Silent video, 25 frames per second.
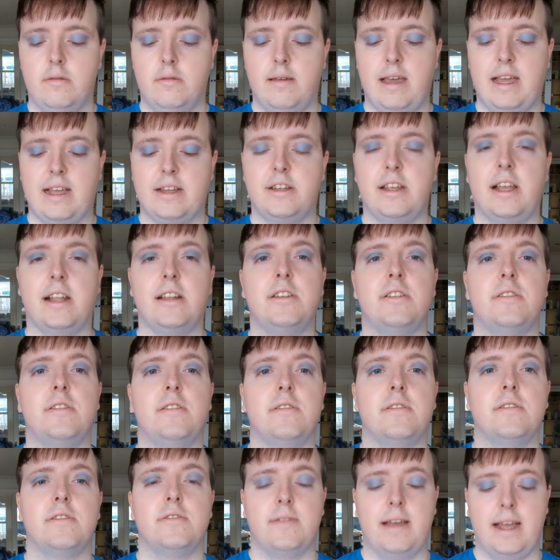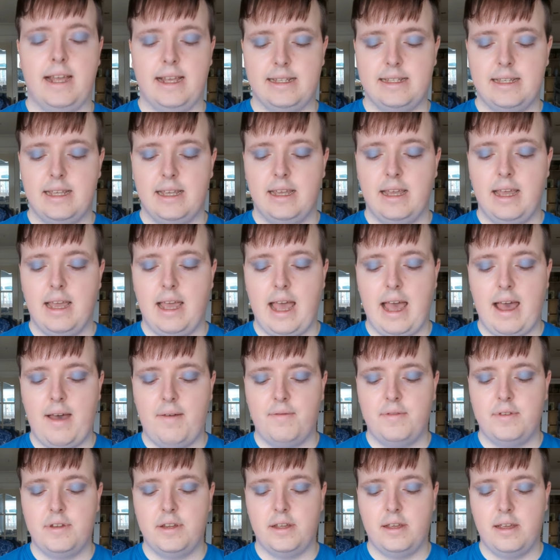Actually, I'll do the under eyes
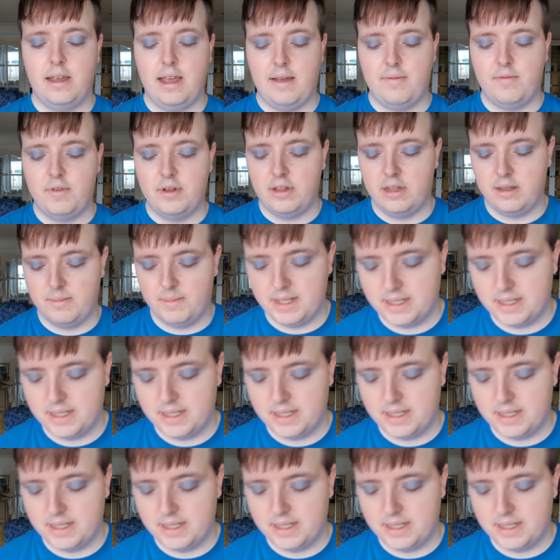after I've done the